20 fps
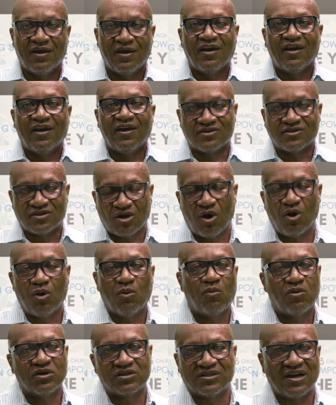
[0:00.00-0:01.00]
his
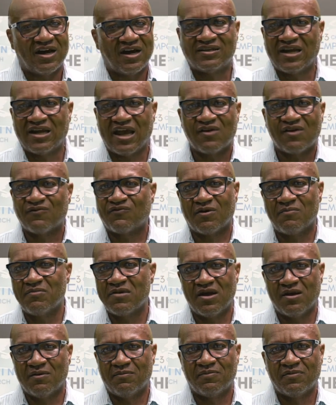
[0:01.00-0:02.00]
hope was not taken from
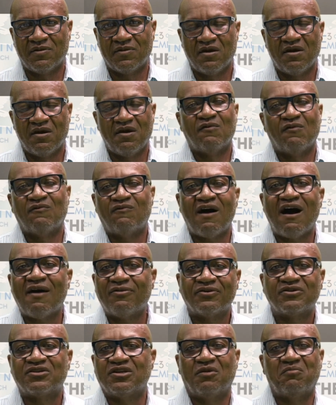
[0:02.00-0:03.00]
him.
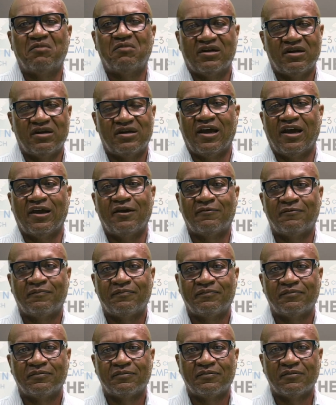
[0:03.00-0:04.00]
Fathers, hear me today.
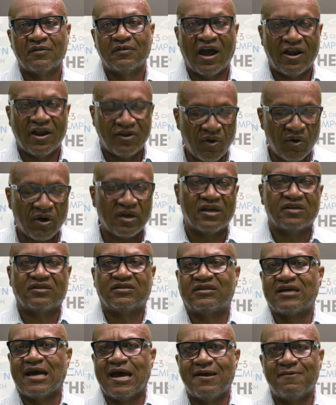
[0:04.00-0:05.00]
I know it gets
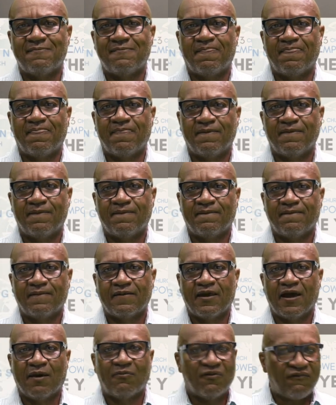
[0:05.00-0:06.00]
tight.
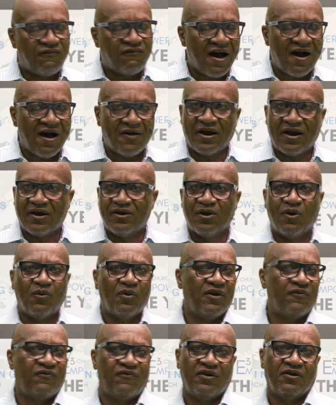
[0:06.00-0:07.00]
I'm a father. I know
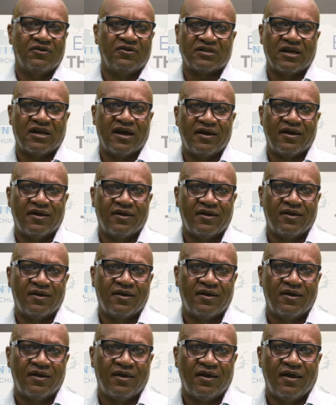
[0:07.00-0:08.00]
what it feels like.
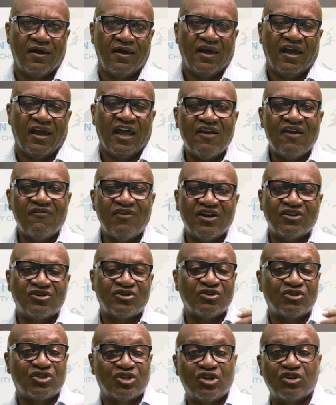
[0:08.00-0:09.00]
Even as
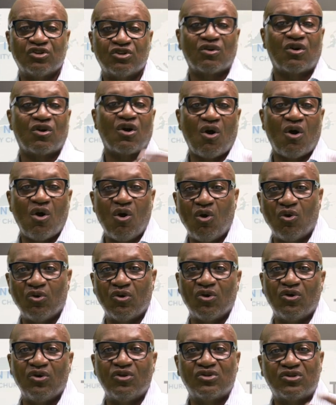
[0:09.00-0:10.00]
your children grow
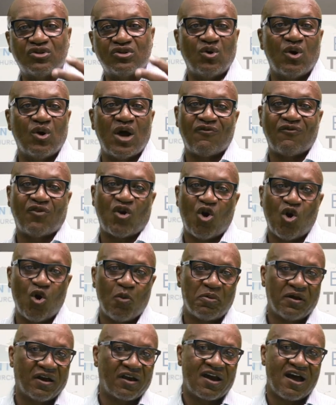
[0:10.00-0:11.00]
older, you still have a
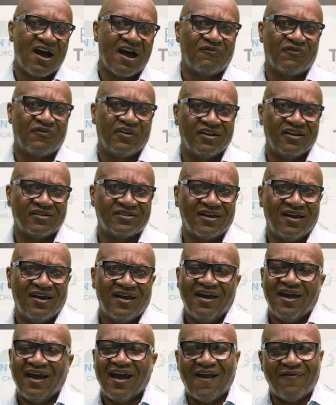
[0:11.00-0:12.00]
hope and a confidence.
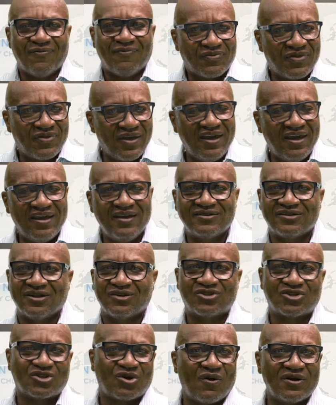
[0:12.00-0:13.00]
And things
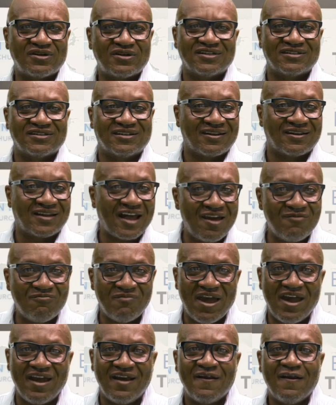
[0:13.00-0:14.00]
and choices that they
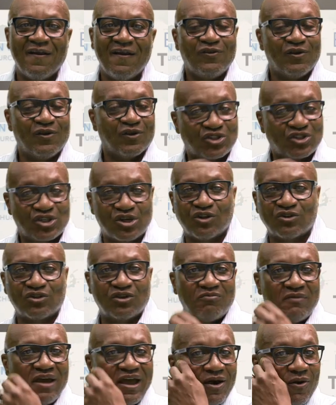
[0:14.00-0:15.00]
make, your
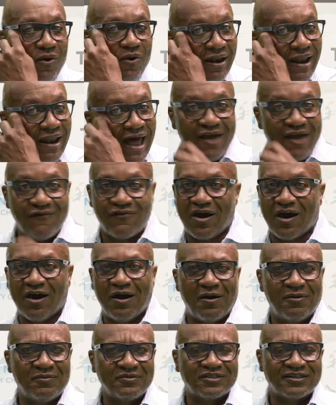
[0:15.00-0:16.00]
children make, or life
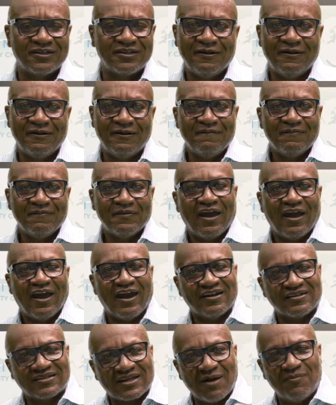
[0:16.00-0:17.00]
comes, and
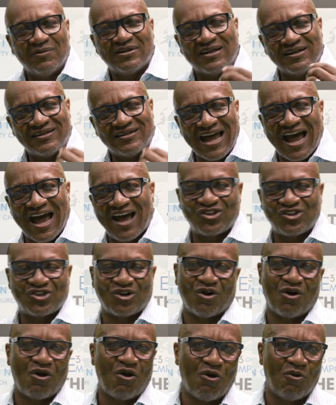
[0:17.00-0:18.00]
it's coming to dash your
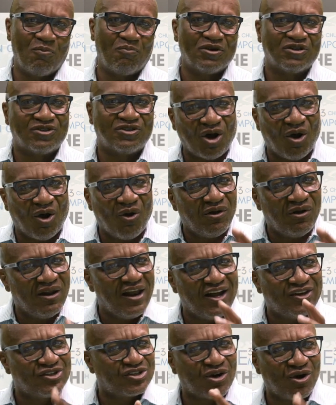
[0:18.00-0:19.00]
hope. But don't
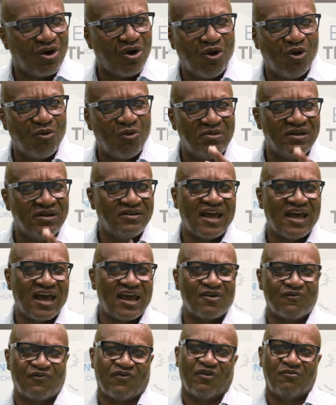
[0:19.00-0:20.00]
let your hope be
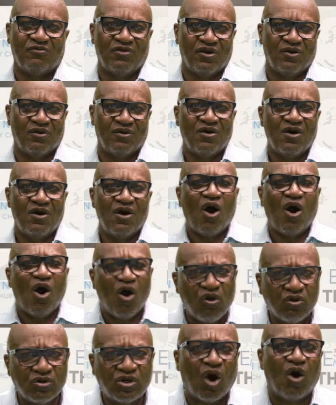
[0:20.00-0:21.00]
taken from you.
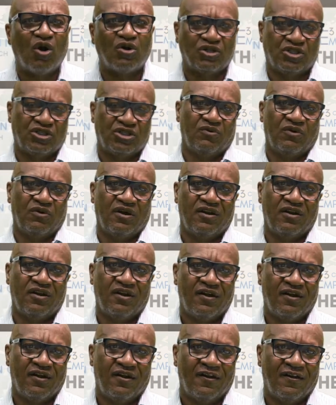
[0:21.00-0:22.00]
Hold on to it.
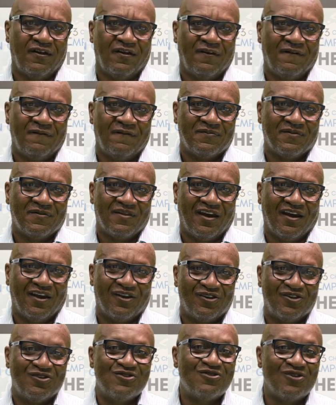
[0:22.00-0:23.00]
And
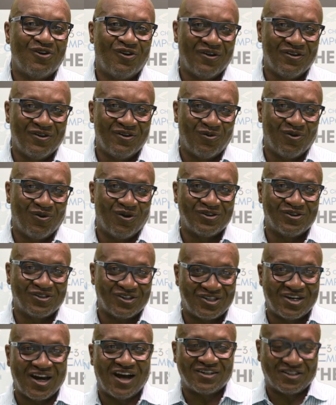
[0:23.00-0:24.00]
do you know, in the words of
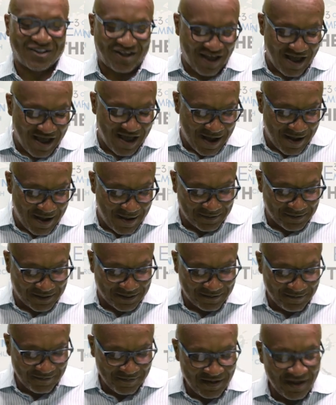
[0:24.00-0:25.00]
Tasha Cobbs,
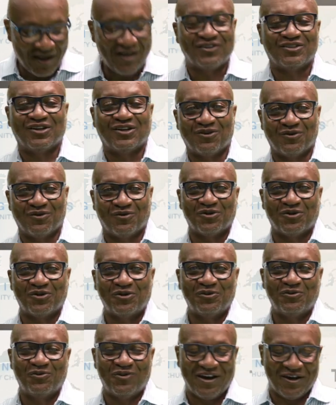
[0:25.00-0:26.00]
he's in the
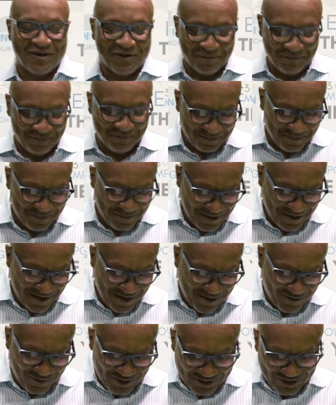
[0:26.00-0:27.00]
room. Well,
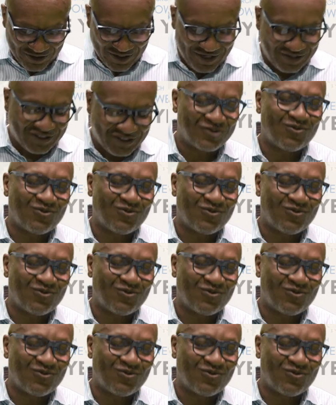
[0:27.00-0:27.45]
when Jesus